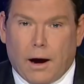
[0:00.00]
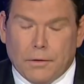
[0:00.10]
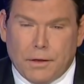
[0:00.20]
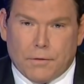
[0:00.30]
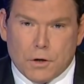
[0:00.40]

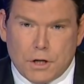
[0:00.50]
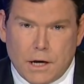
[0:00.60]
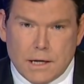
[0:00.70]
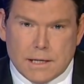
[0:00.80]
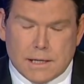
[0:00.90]
The
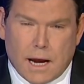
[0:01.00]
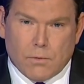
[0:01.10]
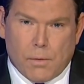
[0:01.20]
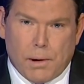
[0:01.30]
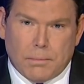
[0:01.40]
Virginia
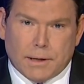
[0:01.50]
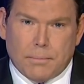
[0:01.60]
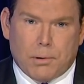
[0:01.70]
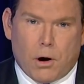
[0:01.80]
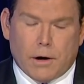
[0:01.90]
State
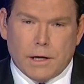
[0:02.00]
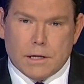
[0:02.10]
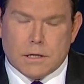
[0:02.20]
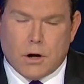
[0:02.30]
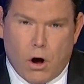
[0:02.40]
Republican Party
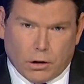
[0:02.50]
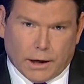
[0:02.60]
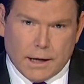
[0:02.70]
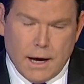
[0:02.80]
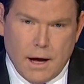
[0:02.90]
is
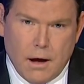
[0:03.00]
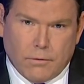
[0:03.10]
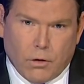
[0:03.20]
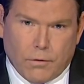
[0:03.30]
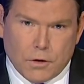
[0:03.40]
calling
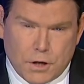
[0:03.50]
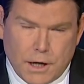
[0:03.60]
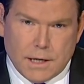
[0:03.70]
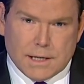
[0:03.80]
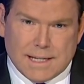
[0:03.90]
for
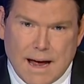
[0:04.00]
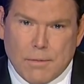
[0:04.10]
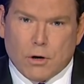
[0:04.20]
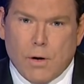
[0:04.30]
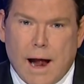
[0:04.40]
Virginia's
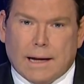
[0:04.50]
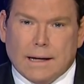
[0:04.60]
Democrat